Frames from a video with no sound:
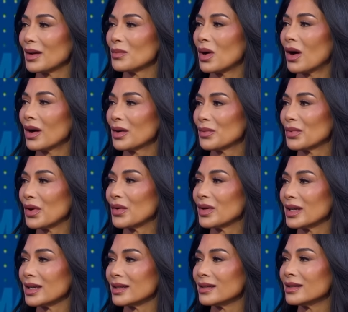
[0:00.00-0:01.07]
I'm
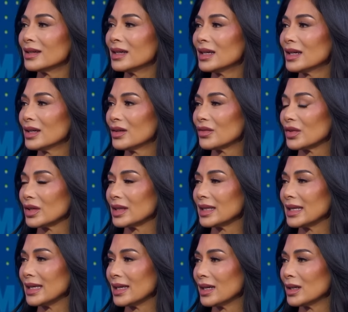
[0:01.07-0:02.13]
heartbroken for
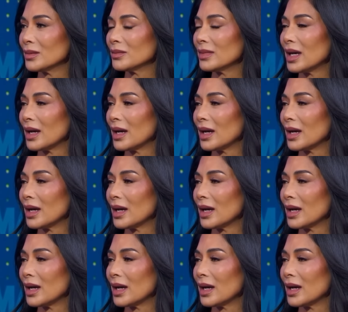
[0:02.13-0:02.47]
Liam.